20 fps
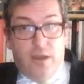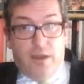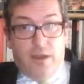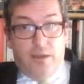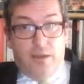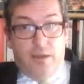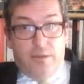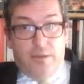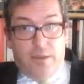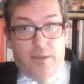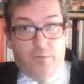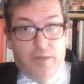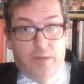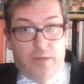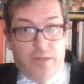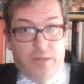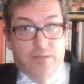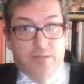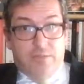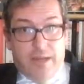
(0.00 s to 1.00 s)
then we
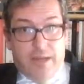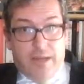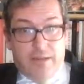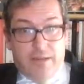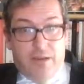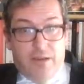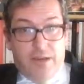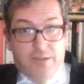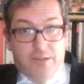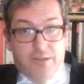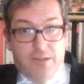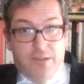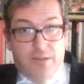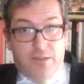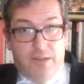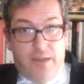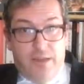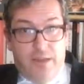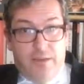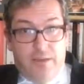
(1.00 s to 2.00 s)
need to recognise
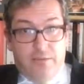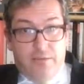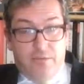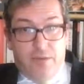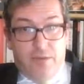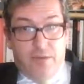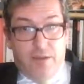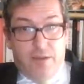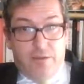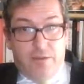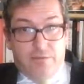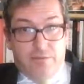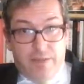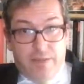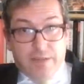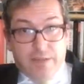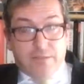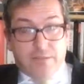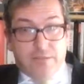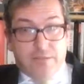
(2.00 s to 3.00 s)
that they're
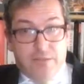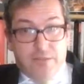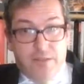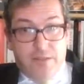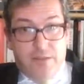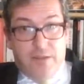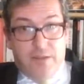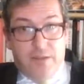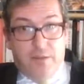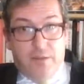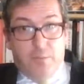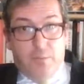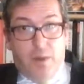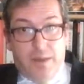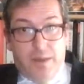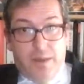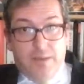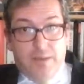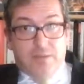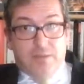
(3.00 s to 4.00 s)
threatened
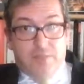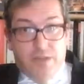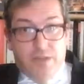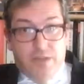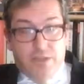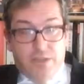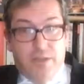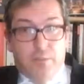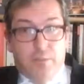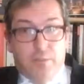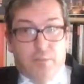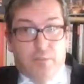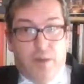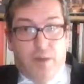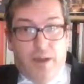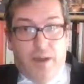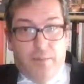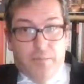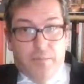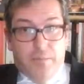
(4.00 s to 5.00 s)
by this regime.
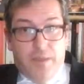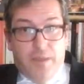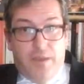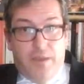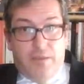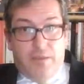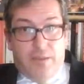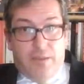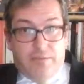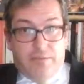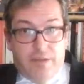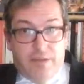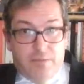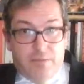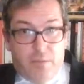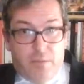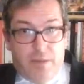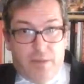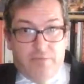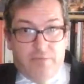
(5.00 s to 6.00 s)
Um, they're
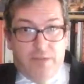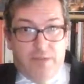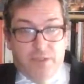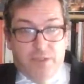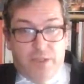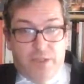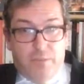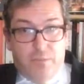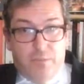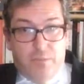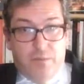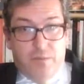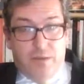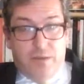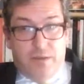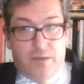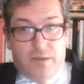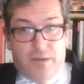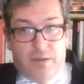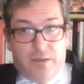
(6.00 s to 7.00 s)
threatened by the regime
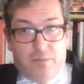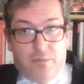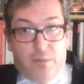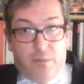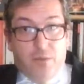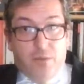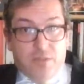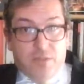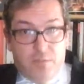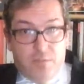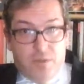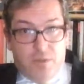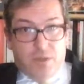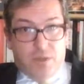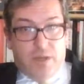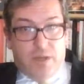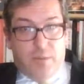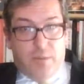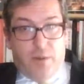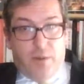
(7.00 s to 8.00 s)
most
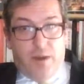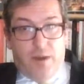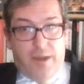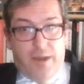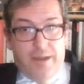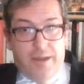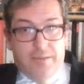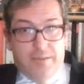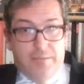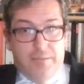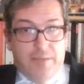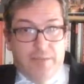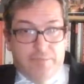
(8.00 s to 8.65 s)
immediately by